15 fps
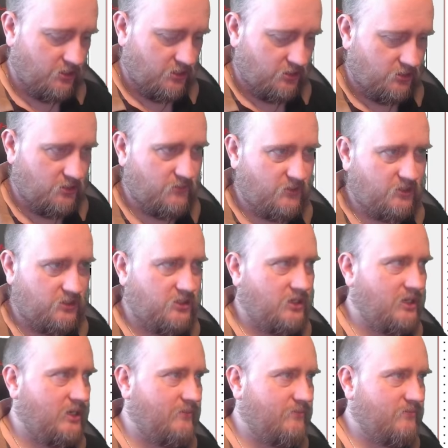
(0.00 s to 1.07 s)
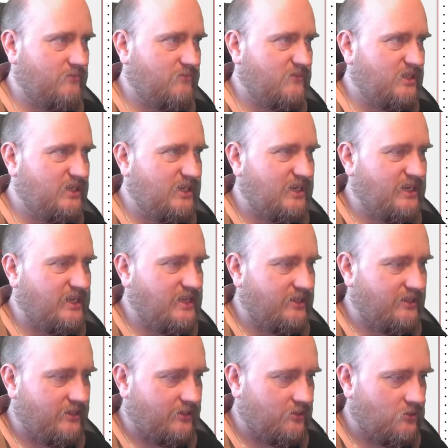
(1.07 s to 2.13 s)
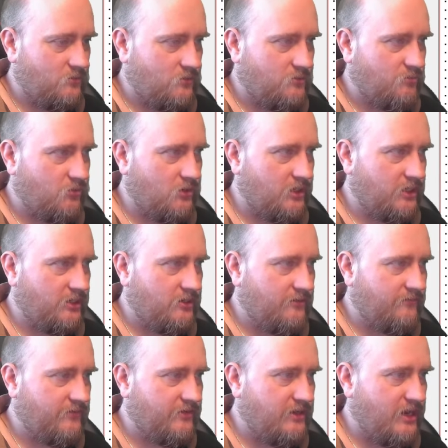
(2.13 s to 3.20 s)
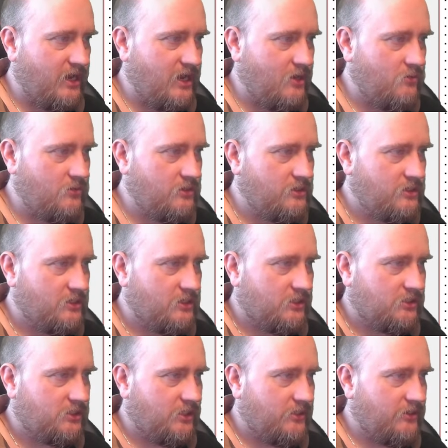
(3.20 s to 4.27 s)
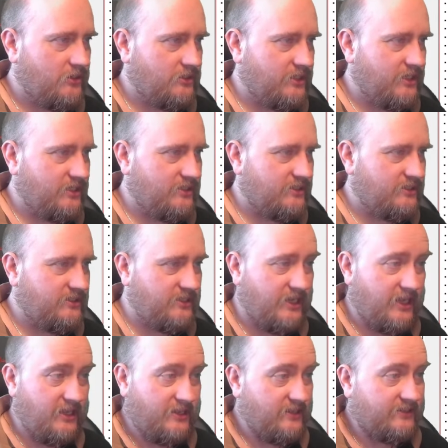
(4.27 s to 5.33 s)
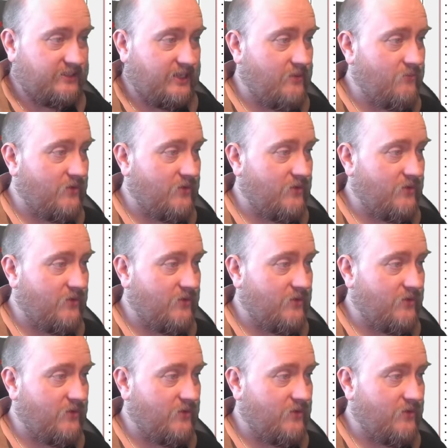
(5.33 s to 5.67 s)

So I'm just gonna delete that huge polygon for now, so I don't get tricked the same